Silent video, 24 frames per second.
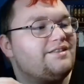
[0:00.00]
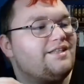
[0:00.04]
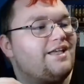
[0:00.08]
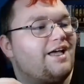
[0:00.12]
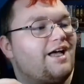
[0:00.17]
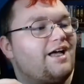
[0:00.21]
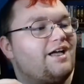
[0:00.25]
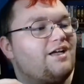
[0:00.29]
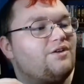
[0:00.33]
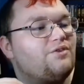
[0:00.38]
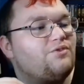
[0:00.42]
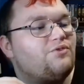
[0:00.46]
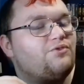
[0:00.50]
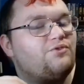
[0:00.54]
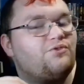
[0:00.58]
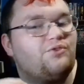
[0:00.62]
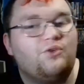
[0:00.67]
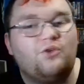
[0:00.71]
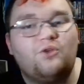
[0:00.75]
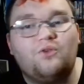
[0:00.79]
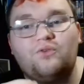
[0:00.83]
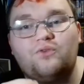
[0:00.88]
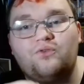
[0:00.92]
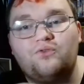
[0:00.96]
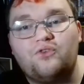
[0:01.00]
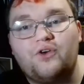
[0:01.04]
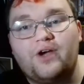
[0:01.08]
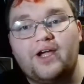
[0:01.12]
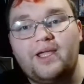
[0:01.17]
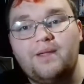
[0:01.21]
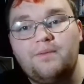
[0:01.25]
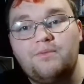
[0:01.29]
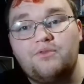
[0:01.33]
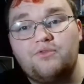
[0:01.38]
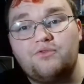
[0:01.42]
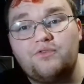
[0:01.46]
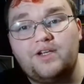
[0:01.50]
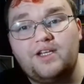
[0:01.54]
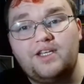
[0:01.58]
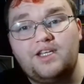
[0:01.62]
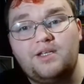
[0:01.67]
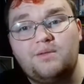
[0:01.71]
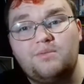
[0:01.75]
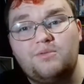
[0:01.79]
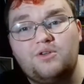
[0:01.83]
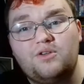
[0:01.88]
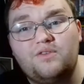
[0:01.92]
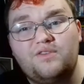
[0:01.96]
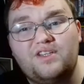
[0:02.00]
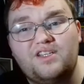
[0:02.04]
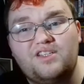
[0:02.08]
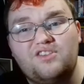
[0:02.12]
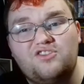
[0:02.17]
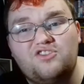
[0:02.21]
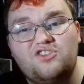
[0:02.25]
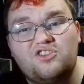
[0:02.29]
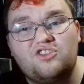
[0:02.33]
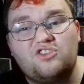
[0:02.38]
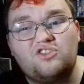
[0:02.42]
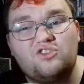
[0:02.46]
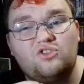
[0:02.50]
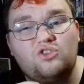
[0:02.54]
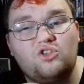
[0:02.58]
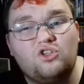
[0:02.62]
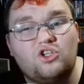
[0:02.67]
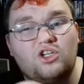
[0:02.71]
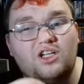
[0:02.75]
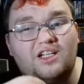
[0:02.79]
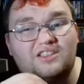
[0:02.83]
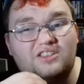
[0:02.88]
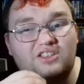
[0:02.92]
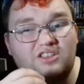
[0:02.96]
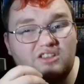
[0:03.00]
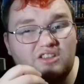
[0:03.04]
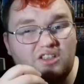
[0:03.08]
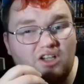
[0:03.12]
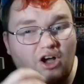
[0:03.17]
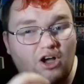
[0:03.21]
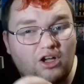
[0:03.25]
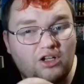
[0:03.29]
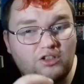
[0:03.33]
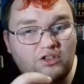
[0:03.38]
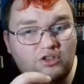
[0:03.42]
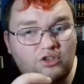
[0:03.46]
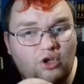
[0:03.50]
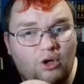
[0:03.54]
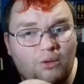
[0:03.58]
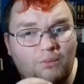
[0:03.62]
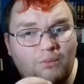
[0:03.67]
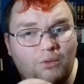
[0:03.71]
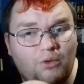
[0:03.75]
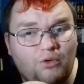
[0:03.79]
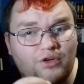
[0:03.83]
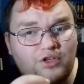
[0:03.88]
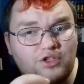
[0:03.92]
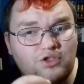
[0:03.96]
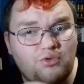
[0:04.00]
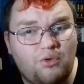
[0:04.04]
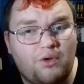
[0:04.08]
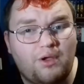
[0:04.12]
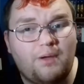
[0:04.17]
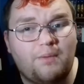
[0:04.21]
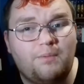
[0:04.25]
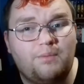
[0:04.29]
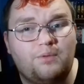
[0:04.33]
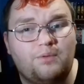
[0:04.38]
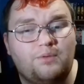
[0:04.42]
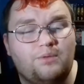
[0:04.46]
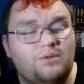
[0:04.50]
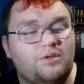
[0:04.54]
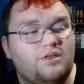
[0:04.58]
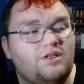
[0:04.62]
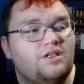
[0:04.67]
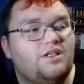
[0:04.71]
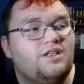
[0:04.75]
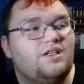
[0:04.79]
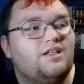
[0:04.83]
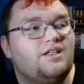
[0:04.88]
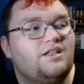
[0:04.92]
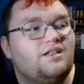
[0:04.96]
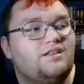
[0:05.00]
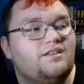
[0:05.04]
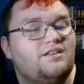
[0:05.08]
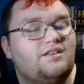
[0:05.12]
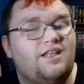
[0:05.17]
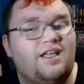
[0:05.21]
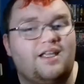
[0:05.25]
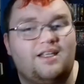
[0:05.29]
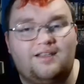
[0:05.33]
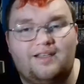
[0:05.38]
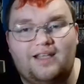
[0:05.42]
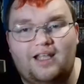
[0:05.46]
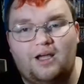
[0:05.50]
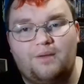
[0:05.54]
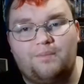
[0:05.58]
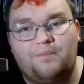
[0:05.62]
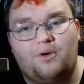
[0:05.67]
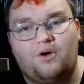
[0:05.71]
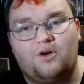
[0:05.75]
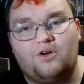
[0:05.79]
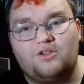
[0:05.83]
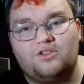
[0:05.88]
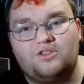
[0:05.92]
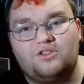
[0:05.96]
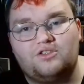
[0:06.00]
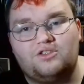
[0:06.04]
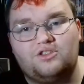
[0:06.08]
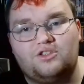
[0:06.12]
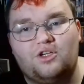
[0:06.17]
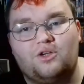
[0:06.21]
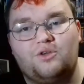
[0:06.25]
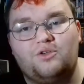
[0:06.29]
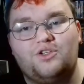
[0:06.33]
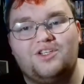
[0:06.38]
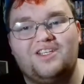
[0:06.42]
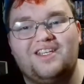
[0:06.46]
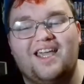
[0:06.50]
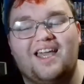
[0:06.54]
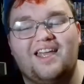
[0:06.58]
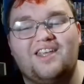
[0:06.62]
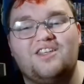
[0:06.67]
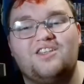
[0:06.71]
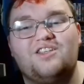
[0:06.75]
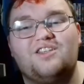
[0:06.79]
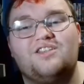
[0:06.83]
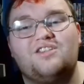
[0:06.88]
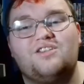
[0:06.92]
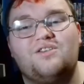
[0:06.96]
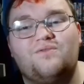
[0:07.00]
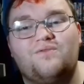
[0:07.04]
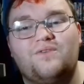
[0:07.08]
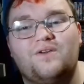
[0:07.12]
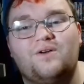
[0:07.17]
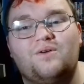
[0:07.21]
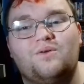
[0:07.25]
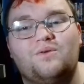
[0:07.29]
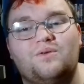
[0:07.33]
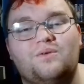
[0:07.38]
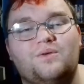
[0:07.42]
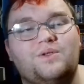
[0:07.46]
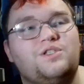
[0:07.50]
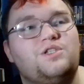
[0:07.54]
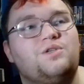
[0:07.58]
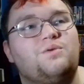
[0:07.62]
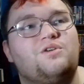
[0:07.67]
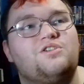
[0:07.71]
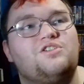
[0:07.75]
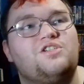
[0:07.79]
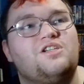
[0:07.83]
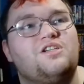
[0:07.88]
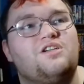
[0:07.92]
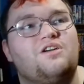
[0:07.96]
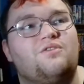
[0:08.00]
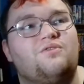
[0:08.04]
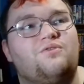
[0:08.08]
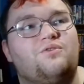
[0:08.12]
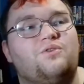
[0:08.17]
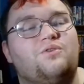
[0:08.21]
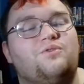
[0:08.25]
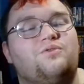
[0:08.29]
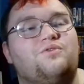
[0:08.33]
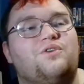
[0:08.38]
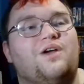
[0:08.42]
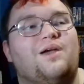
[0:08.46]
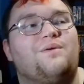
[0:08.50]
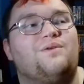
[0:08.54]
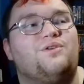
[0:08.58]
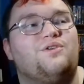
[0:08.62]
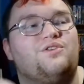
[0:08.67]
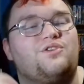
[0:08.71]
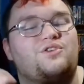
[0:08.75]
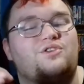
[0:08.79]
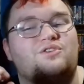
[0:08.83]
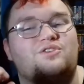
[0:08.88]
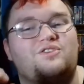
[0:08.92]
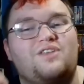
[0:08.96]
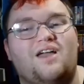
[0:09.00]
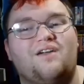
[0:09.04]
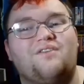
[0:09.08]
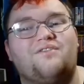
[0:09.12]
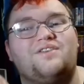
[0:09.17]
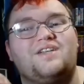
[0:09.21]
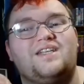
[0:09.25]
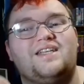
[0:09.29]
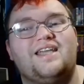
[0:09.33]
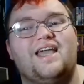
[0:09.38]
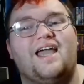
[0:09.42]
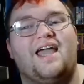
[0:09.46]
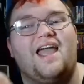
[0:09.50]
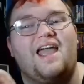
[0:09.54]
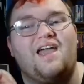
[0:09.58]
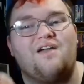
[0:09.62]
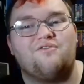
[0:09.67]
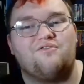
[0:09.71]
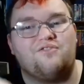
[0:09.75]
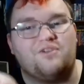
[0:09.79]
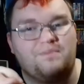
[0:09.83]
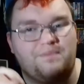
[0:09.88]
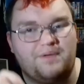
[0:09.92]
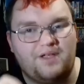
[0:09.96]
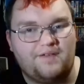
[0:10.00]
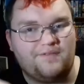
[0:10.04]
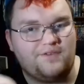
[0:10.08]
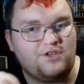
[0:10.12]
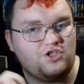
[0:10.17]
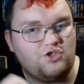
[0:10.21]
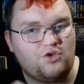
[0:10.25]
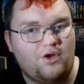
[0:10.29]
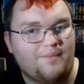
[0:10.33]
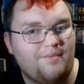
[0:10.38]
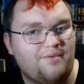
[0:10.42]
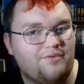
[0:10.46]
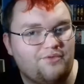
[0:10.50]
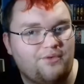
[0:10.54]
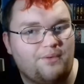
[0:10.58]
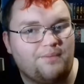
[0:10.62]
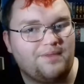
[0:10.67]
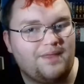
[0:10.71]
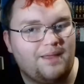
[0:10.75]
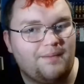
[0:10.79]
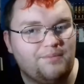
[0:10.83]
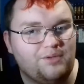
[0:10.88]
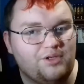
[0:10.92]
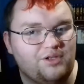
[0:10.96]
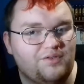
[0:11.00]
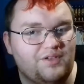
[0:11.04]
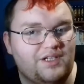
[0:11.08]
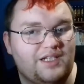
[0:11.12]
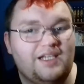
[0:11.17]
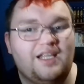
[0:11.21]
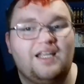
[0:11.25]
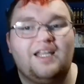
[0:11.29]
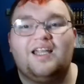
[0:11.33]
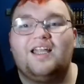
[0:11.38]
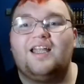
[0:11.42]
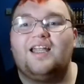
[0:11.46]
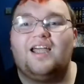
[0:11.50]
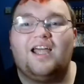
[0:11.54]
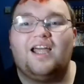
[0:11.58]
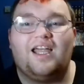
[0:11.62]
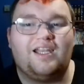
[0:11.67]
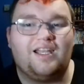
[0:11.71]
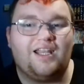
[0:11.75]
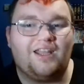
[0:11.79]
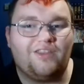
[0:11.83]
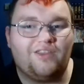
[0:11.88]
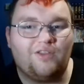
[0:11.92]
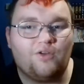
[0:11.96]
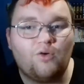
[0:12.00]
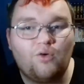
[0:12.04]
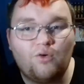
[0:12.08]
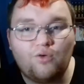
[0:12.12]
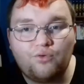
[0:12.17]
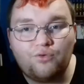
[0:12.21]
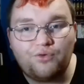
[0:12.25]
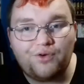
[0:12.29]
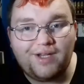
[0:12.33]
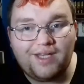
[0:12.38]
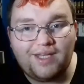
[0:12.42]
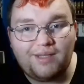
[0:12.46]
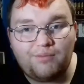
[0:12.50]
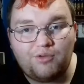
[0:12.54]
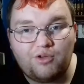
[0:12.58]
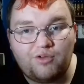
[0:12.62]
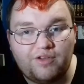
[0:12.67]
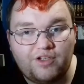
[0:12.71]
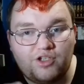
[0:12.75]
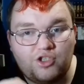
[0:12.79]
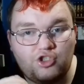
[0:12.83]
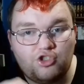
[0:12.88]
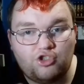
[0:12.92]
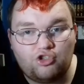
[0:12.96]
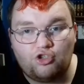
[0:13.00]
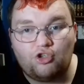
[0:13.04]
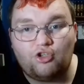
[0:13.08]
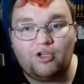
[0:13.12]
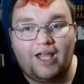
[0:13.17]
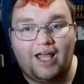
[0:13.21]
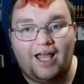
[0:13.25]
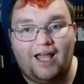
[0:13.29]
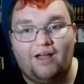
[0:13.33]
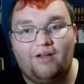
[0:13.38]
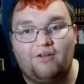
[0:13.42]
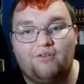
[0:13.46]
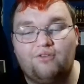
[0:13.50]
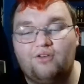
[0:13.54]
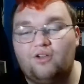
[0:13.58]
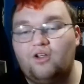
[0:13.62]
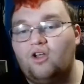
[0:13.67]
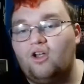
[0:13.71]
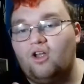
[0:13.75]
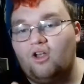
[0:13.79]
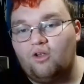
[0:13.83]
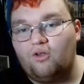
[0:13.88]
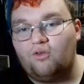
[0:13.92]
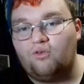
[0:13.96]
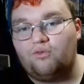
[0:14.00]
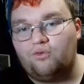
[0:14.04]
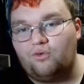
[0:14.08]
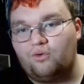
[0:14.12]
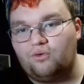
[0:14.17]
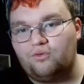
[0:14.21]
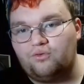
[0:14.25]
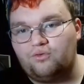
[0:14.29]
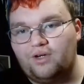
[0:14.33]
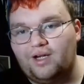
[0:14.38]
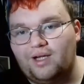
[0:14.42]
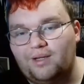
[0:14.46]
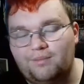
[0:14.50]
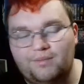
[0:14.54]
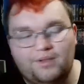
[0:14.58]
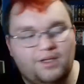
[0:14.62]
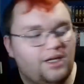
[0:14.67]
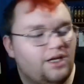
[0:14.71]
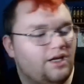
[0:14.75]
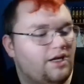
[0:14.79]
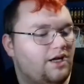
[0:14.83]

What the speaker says: That full frame 3D movies just look a lot more enjoyable than Letterbox. You know, you feel when you're watching a full frame, you definitely get every bit of enjoyment from that movie. And I think all 3D movies should have full frame.